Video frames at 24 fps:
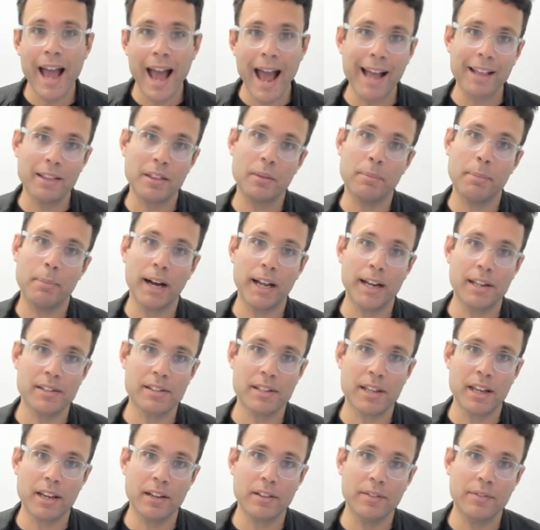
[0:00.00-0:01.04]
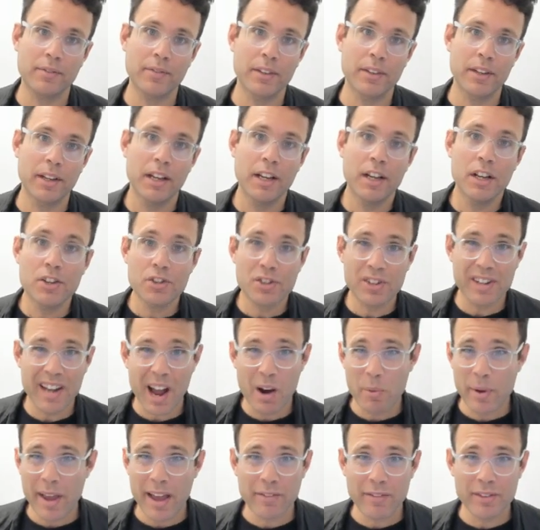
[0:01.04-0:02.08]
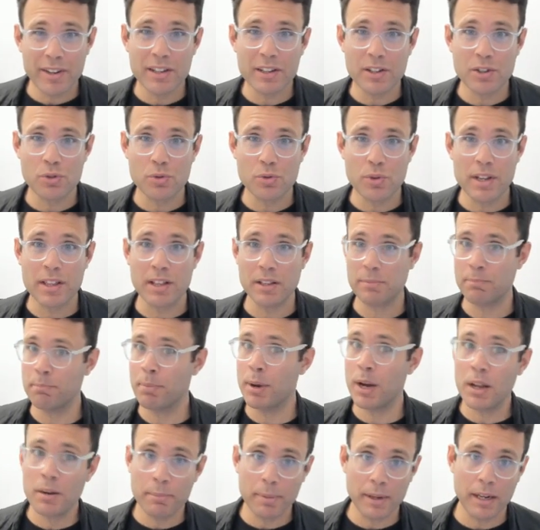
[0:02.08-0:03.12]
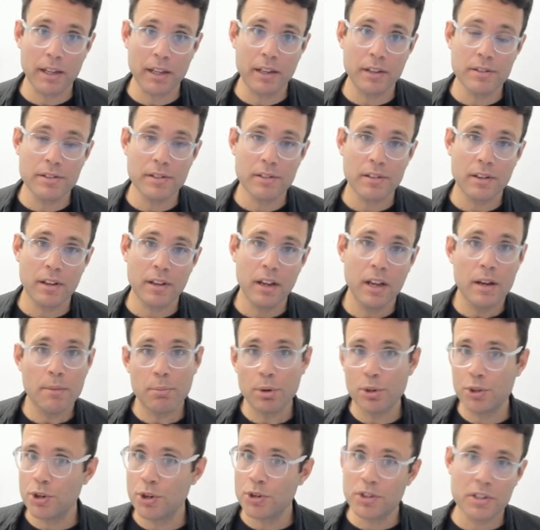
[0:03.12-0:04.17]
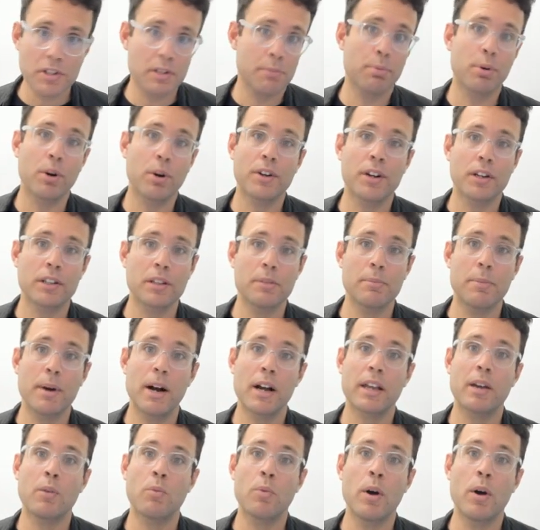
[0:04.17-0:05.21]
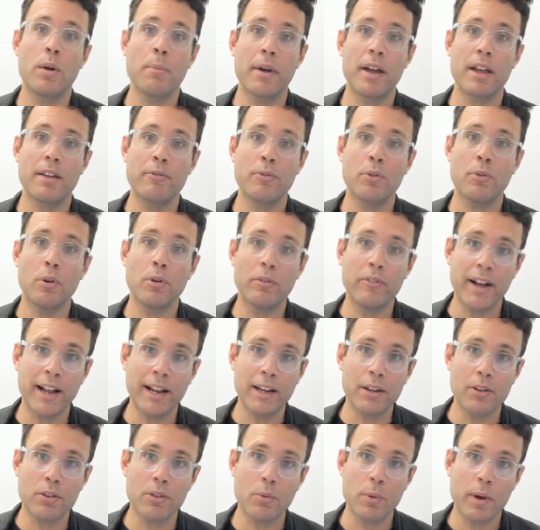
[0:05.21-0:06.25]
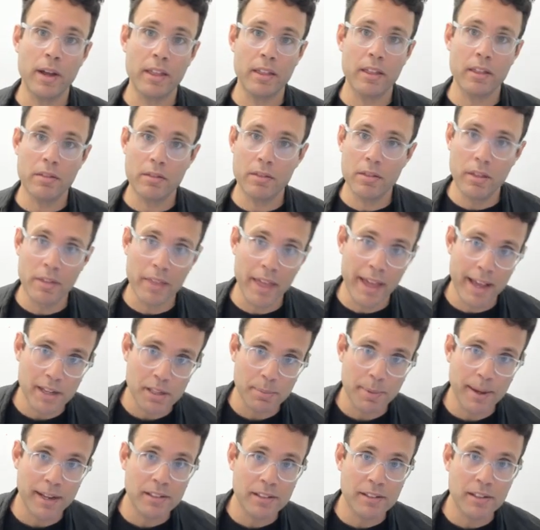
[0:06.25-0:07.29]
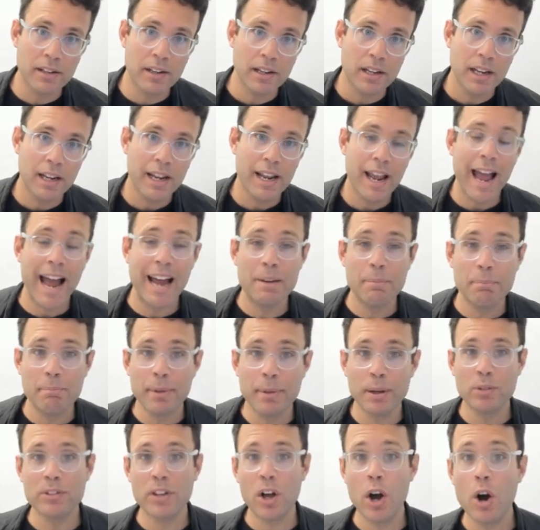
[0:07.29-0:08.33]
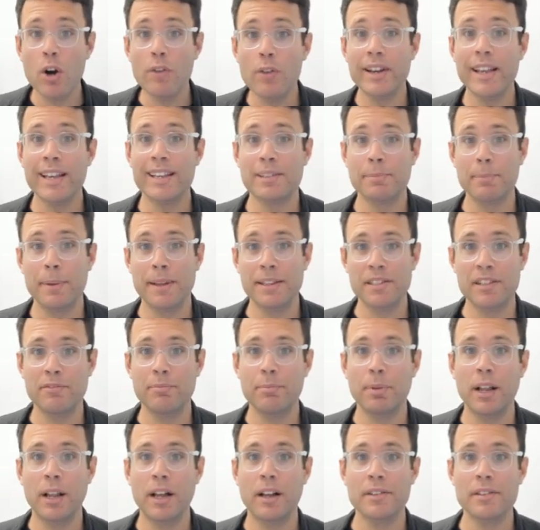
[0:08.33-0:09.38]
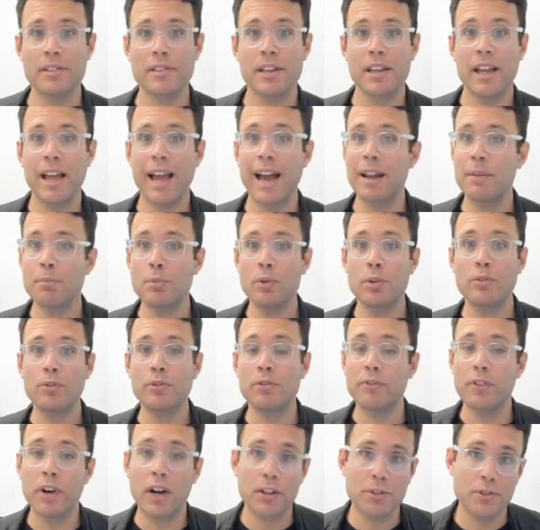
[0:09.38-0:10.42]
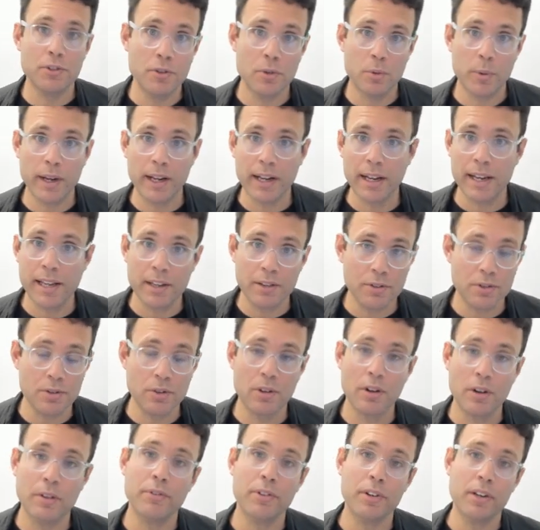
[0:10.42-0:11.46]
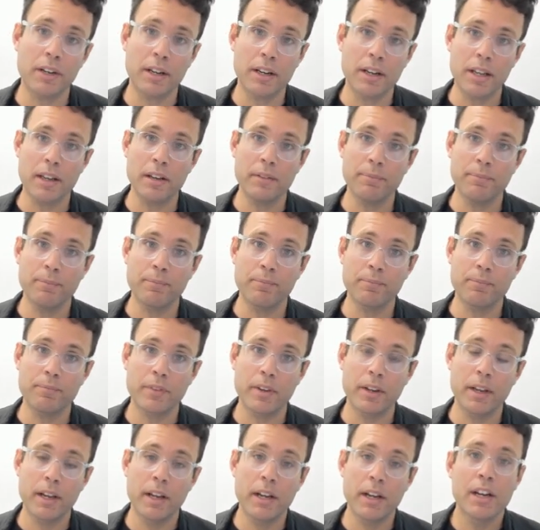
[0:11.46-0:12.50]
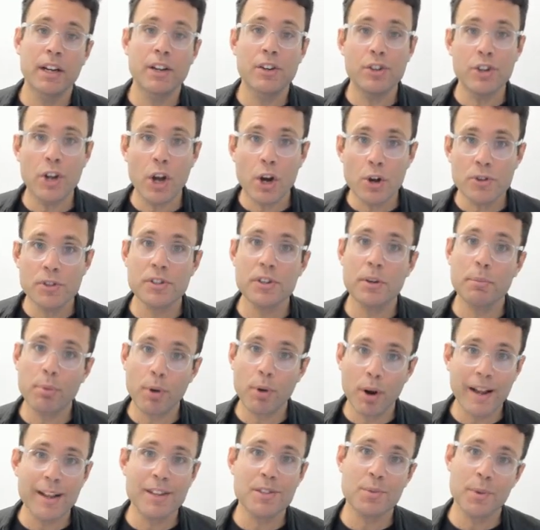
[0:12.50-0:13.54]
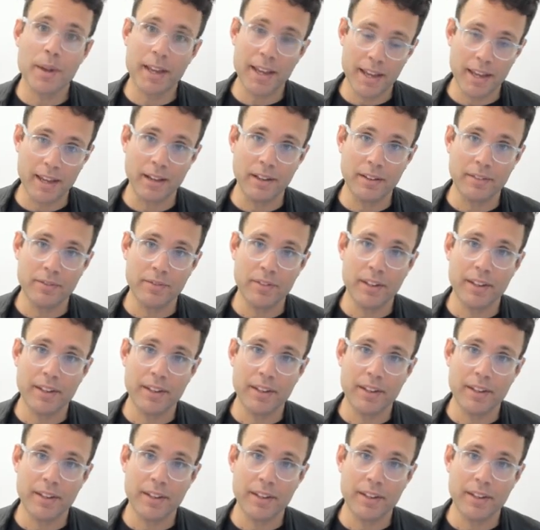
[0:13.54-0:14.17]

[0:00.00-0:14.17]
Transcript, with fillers: at the pilot scale. So now we have an industry that's burned billions, produces a product the market won't pay for or value the way that they expected, and built overly expensive plants and moved far too quickly and too confidently. No surprise we're here.